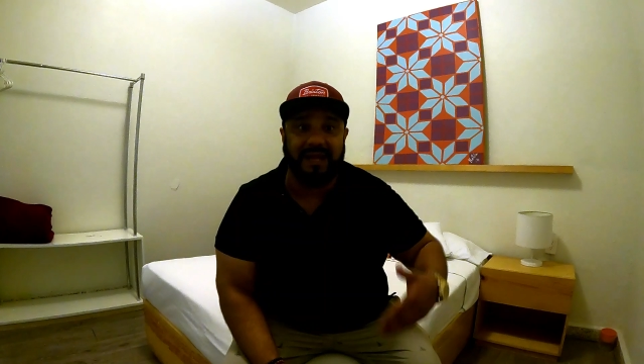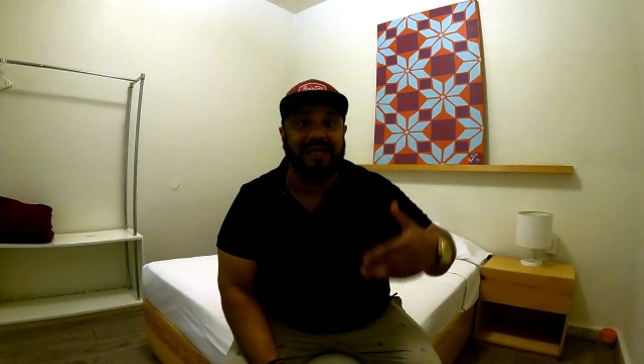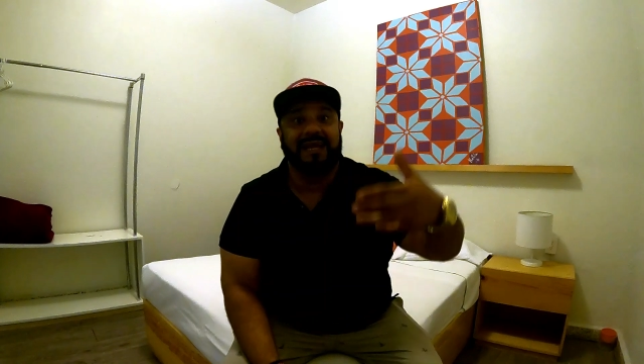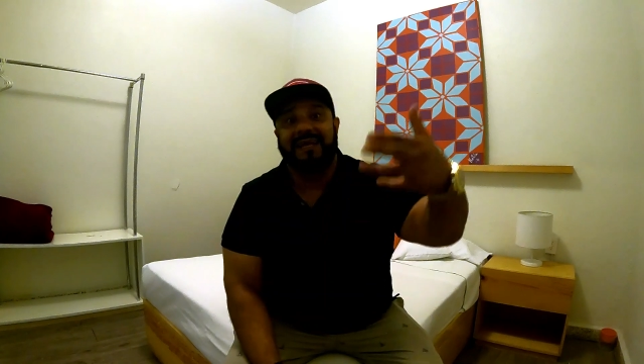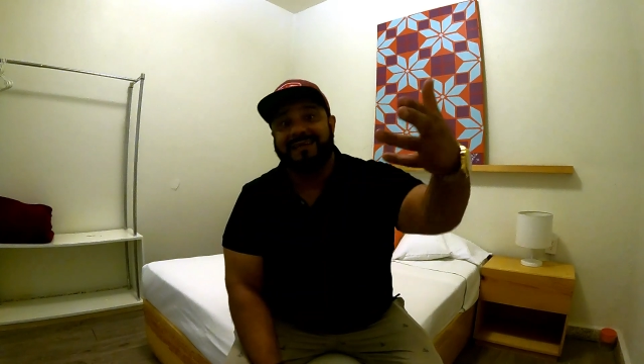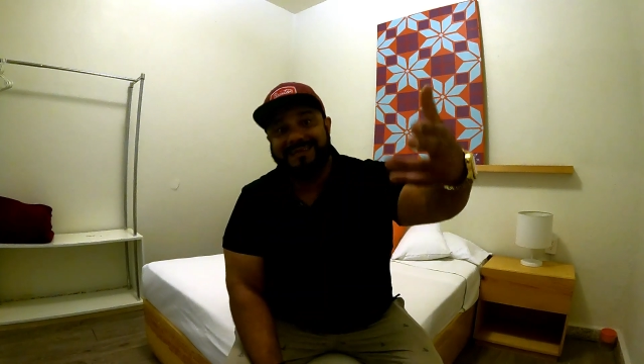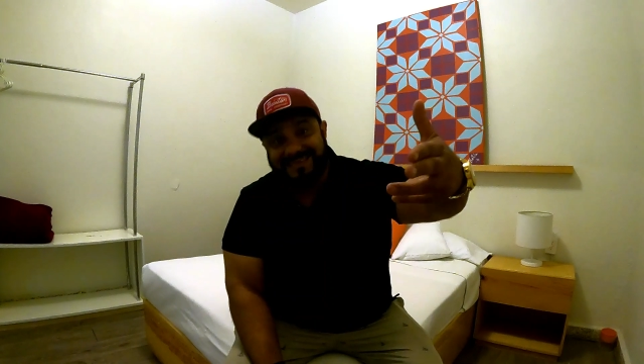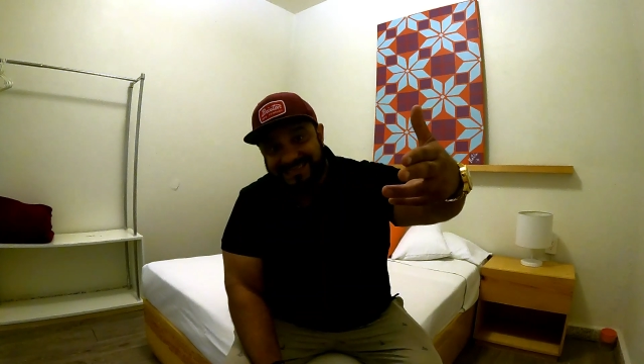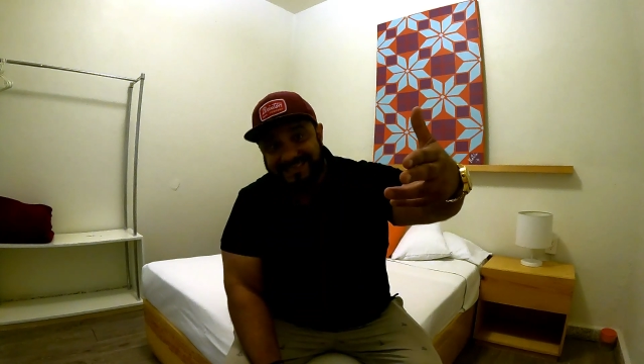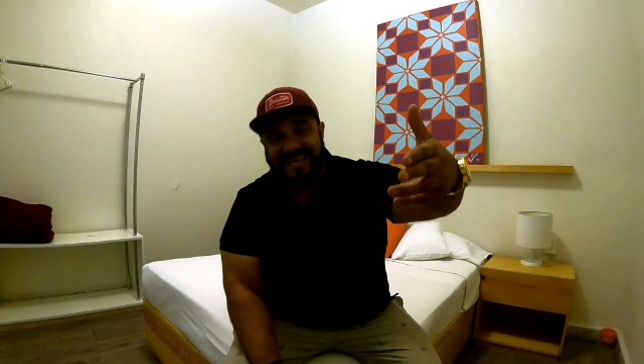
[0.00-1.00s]
my
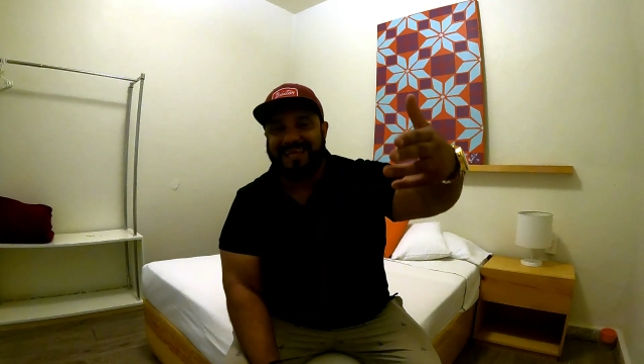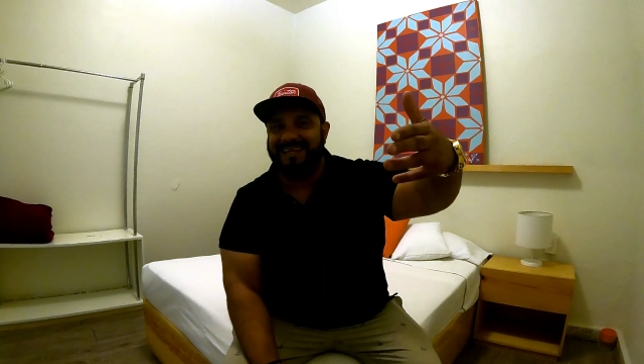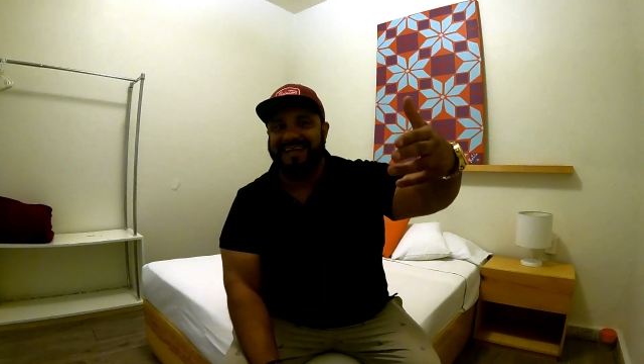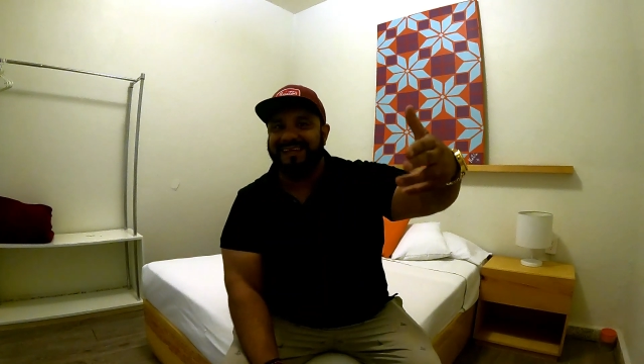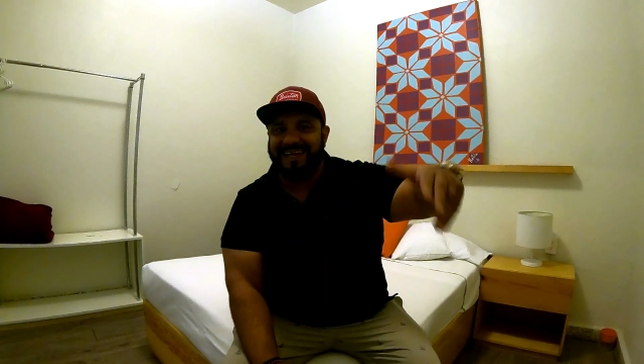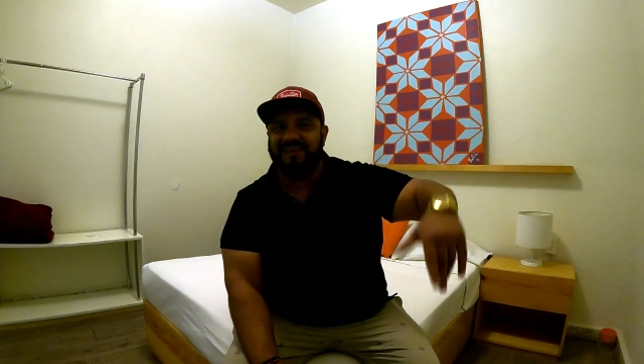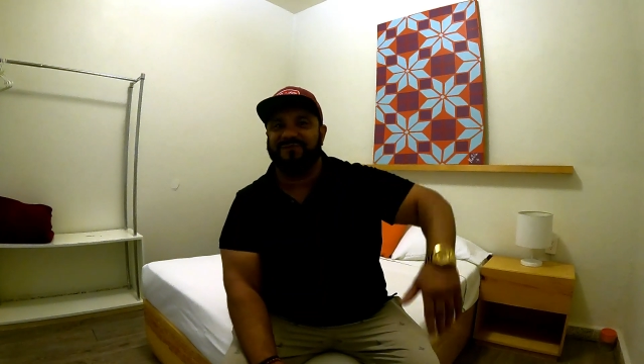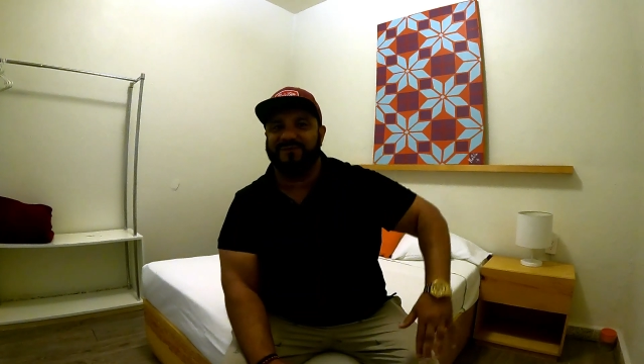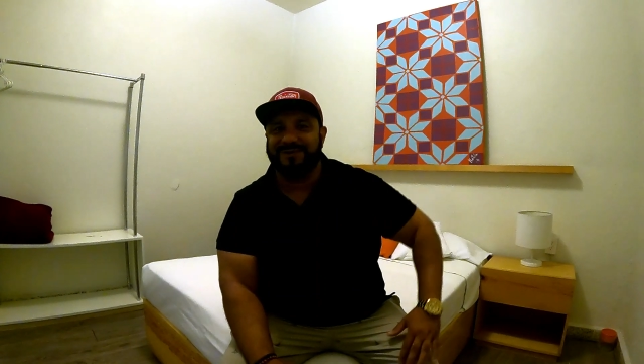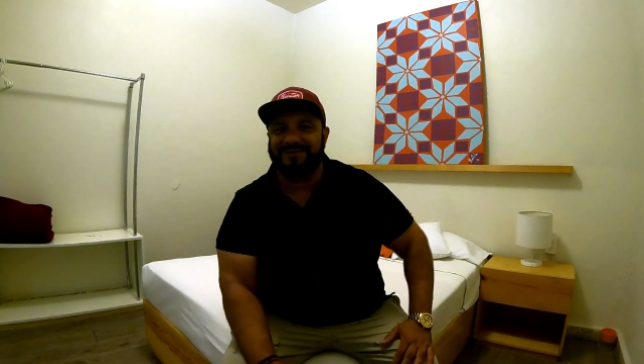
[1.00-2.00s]
second, I guess,
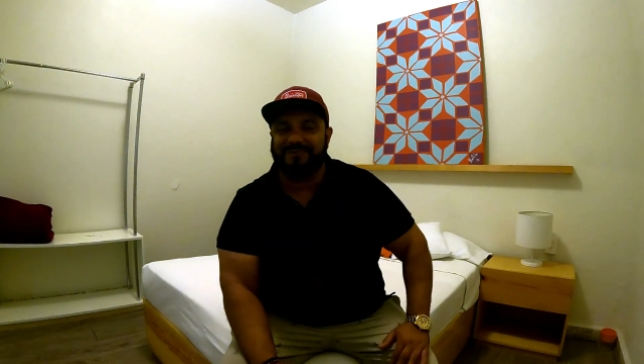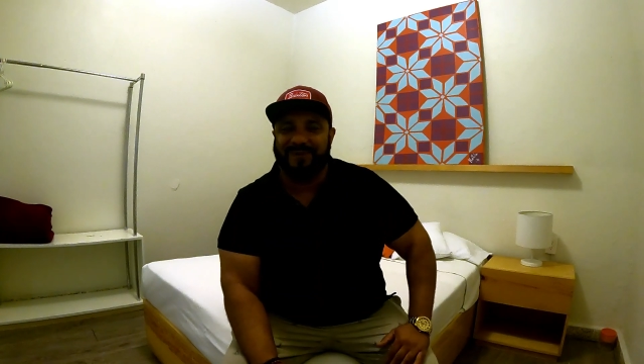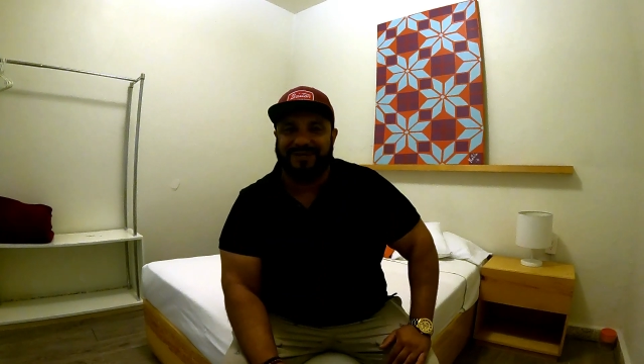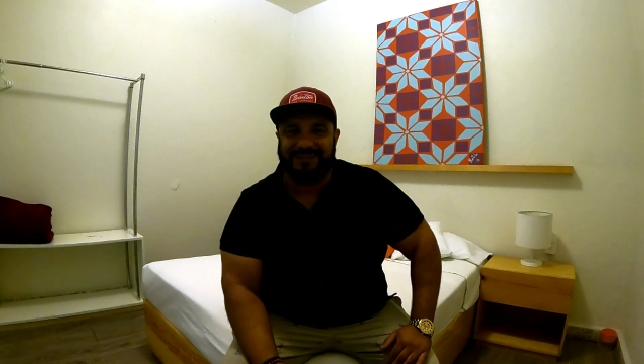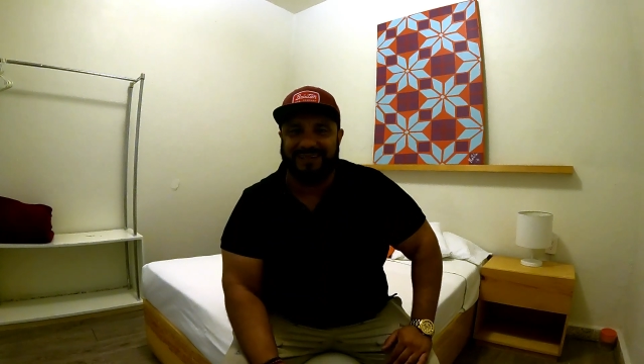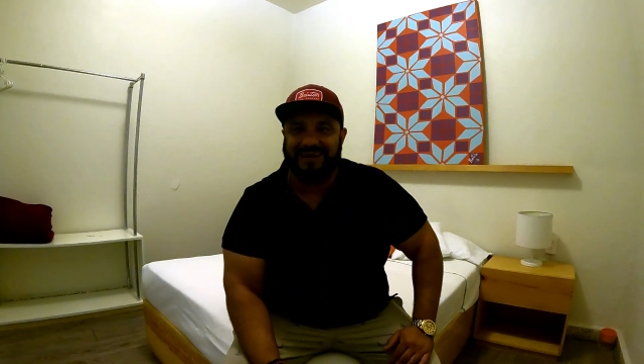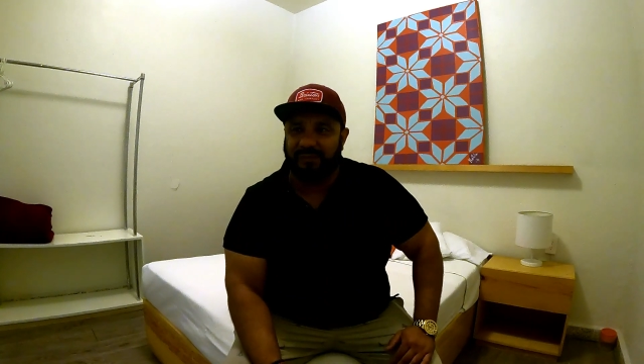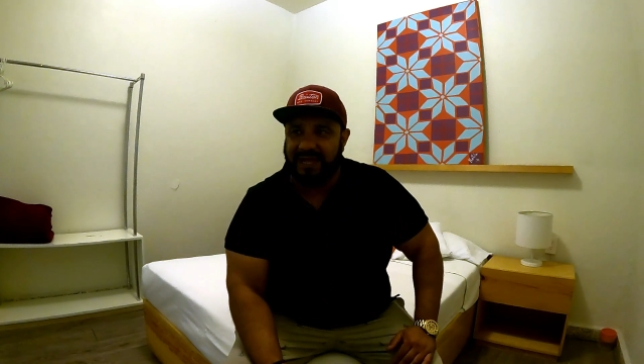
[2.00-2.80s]
first impression.